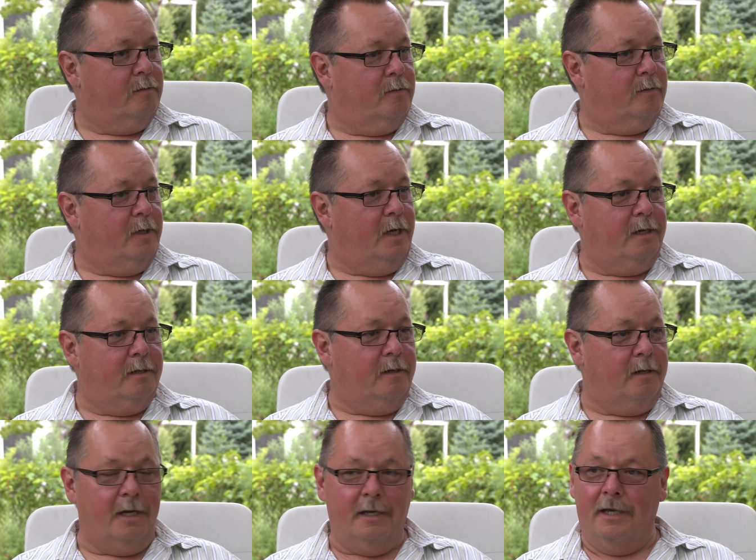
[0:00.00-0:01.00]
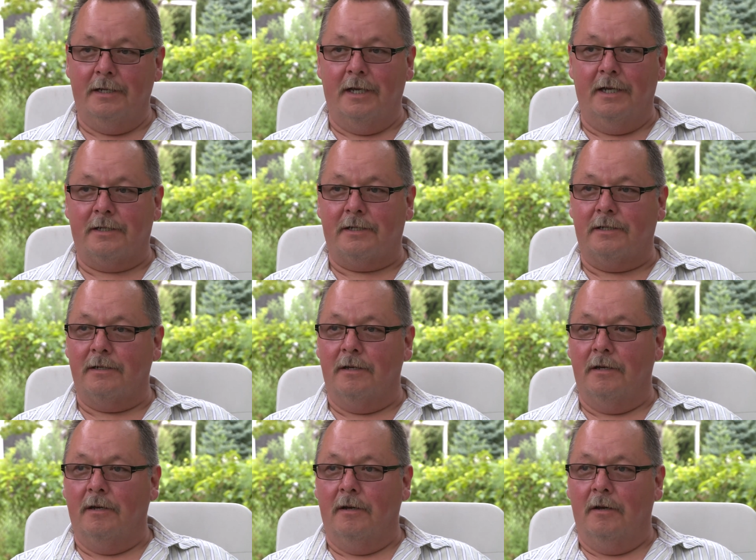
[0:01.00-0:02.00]
It is it, It, it, it's,
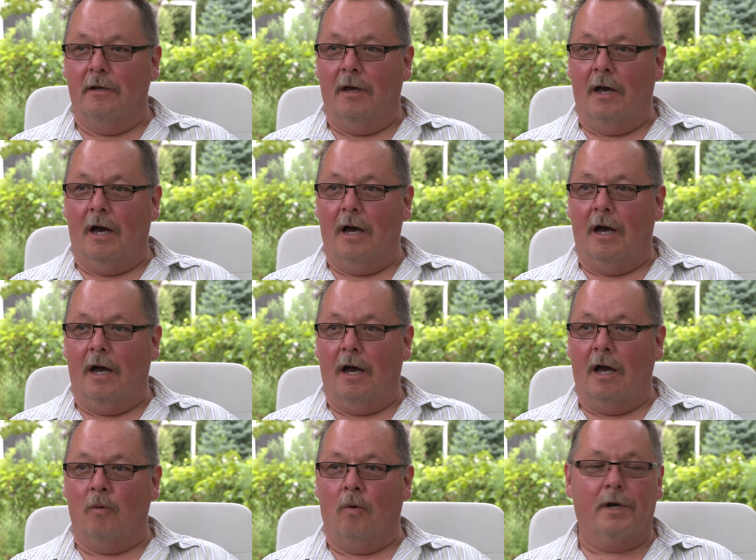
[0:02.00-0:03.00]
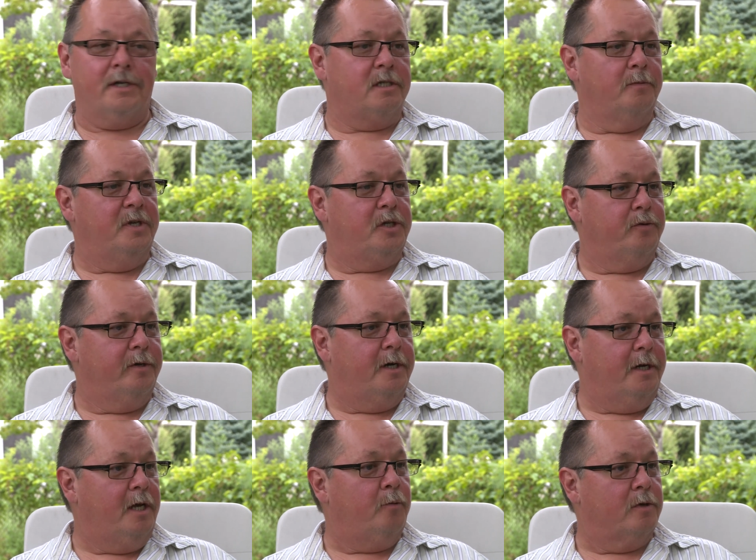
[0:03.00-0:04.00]
I want us to be
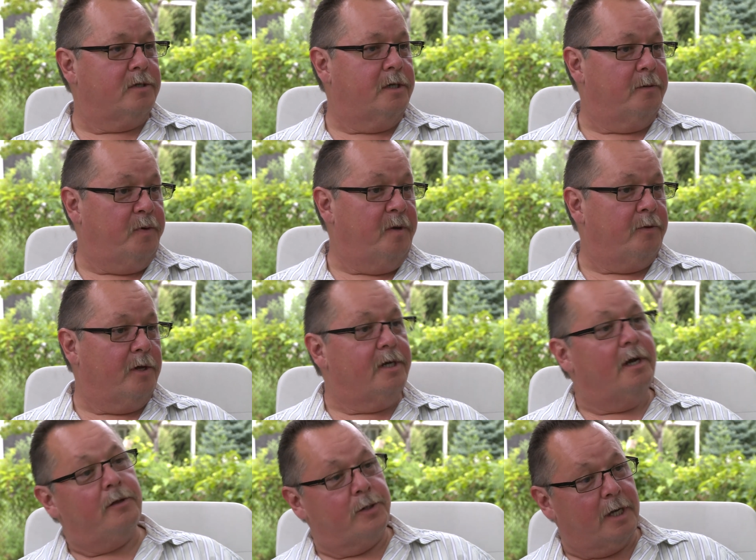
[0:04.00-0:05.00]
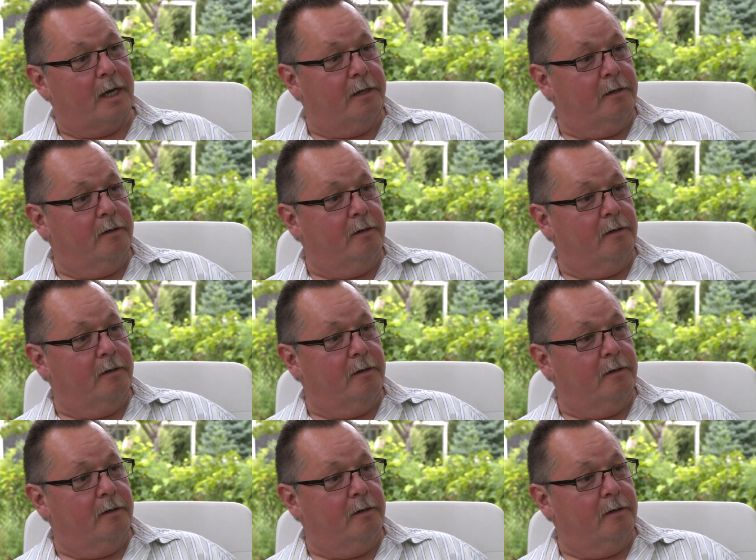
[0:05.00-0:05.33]
treated equal to the people on the other side.